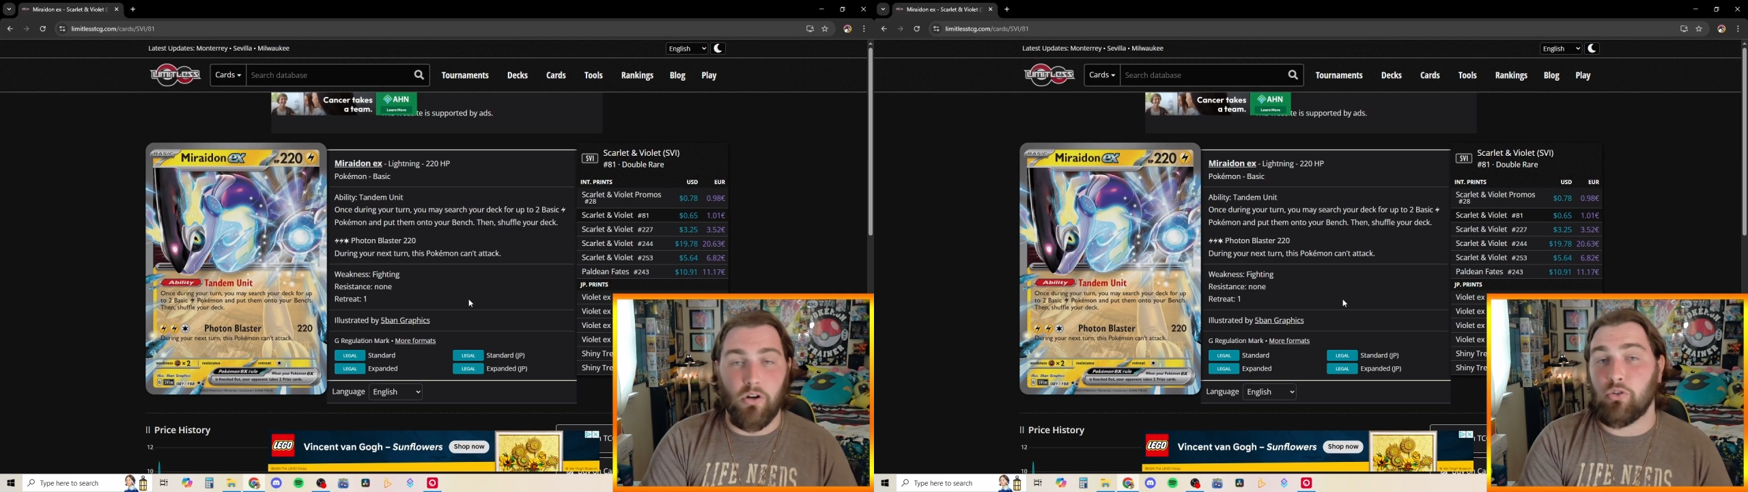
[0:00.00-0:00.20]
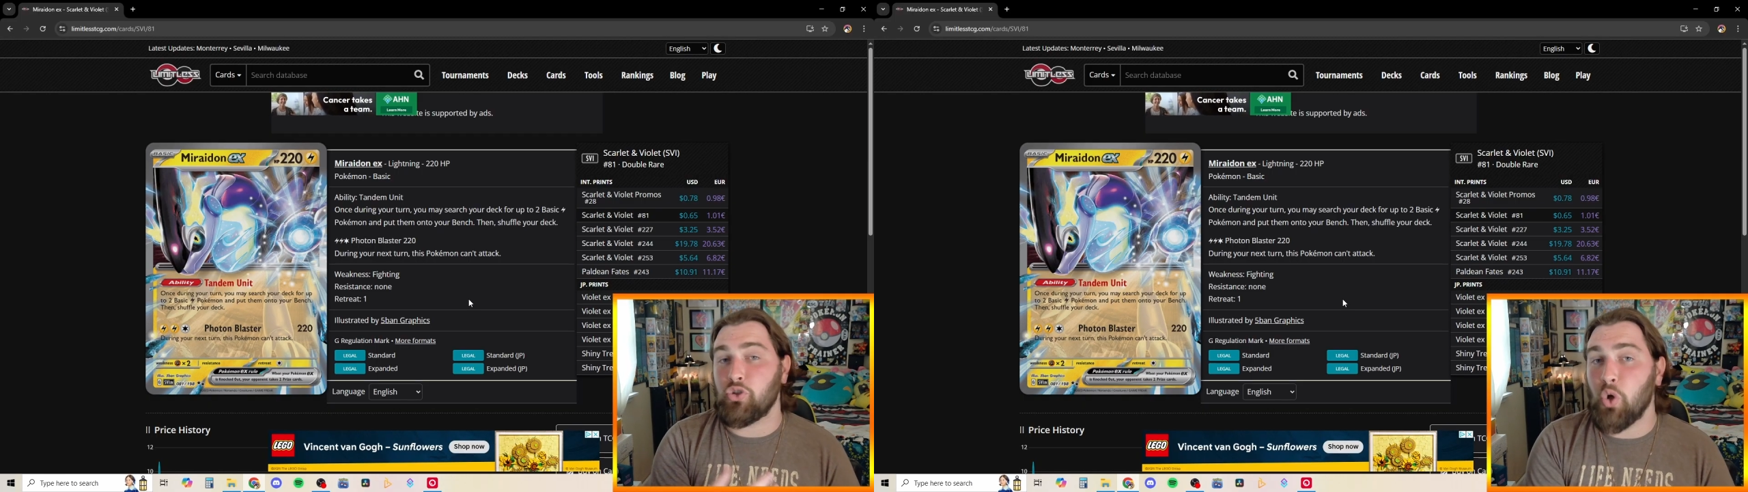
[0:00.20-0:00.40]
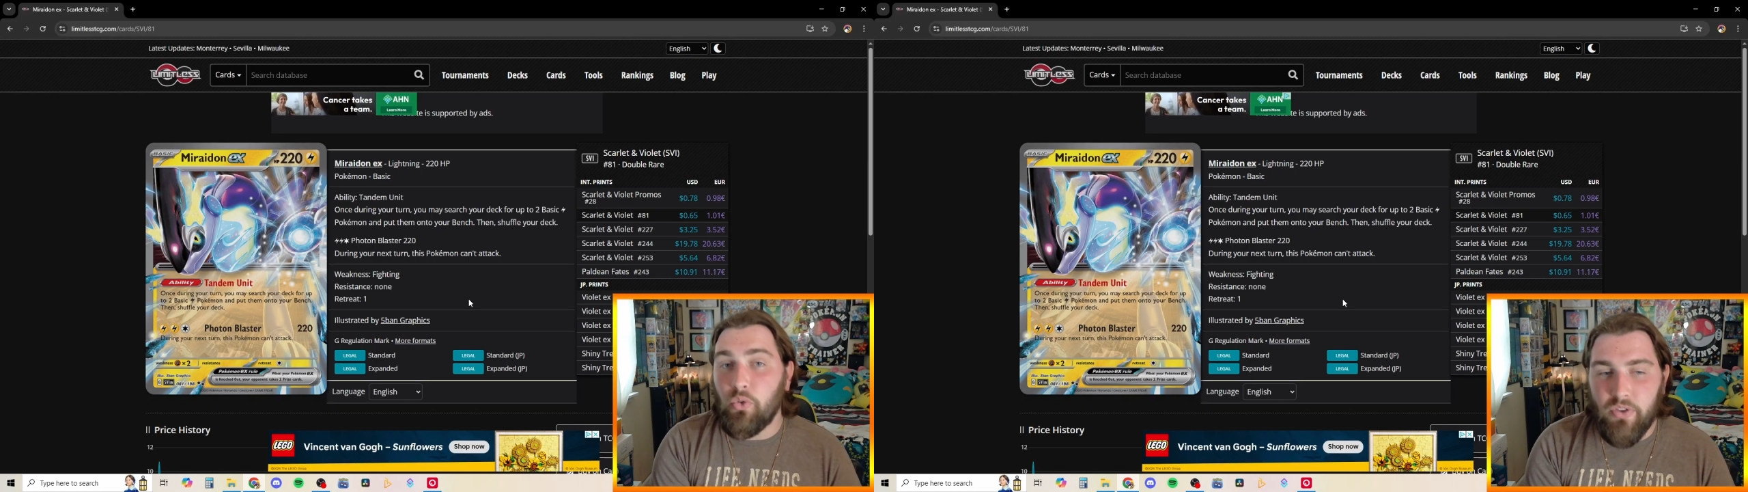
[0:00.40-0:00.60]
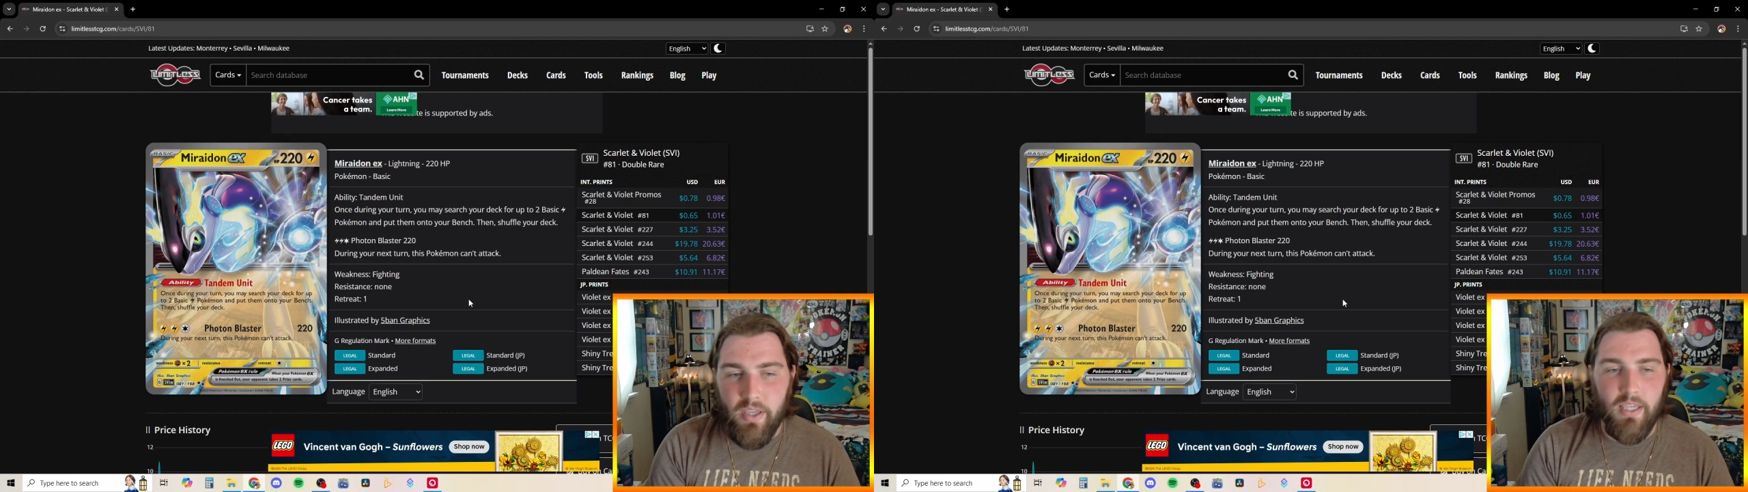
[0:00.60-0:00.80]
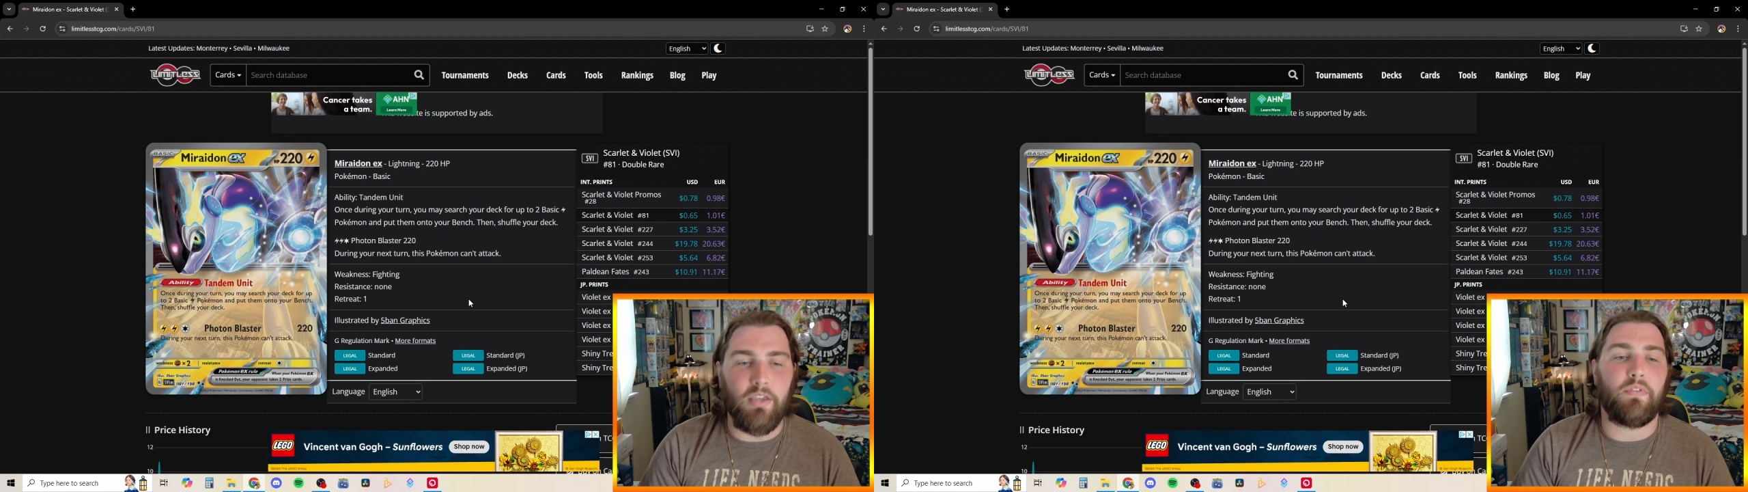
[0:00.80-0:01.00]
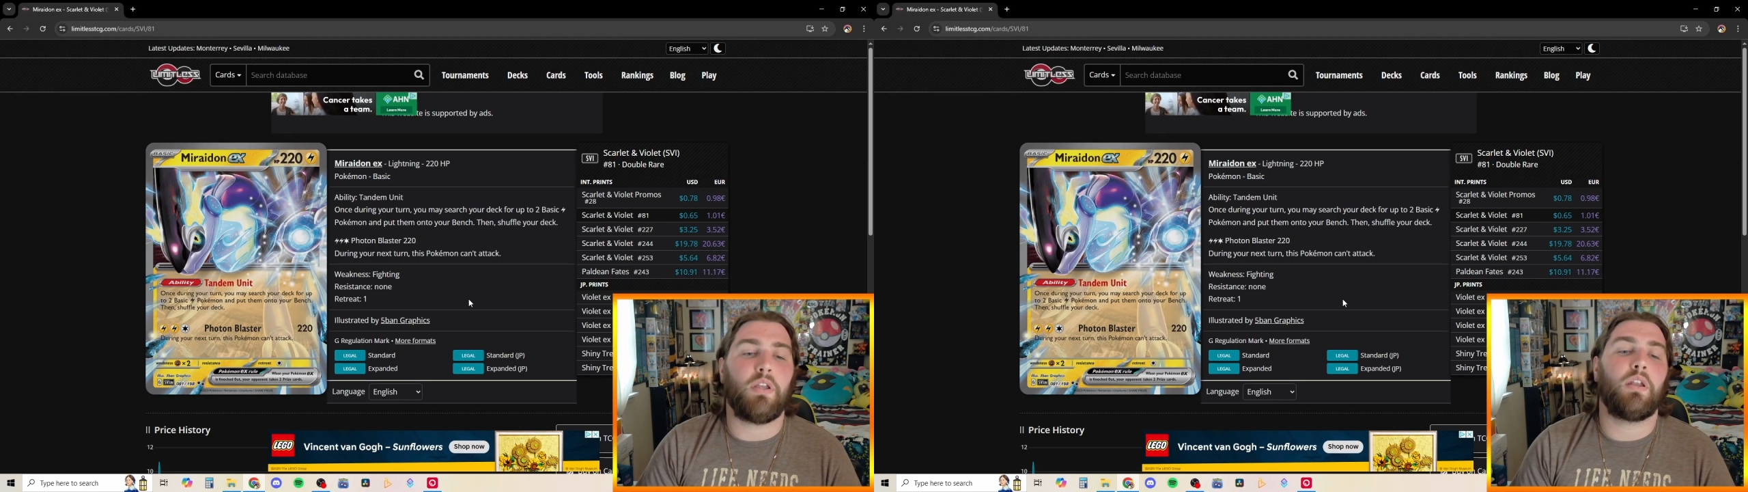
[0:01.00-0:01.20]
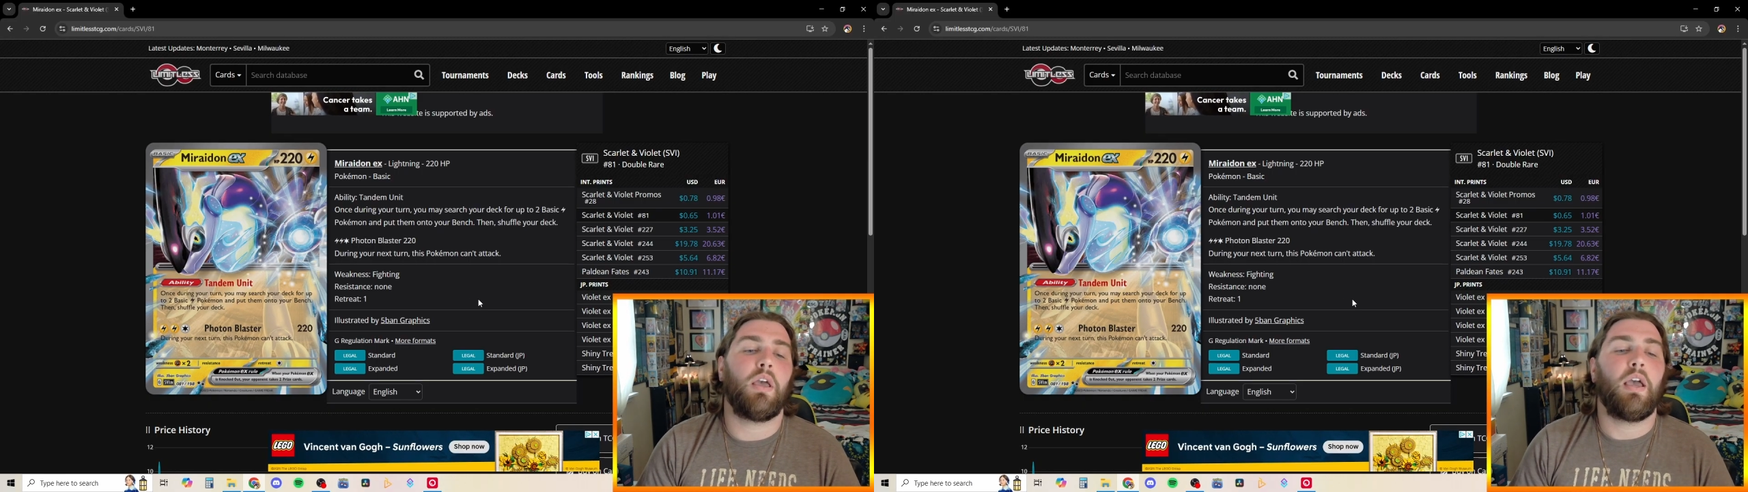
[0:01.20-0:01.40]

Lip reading: our Joltik even.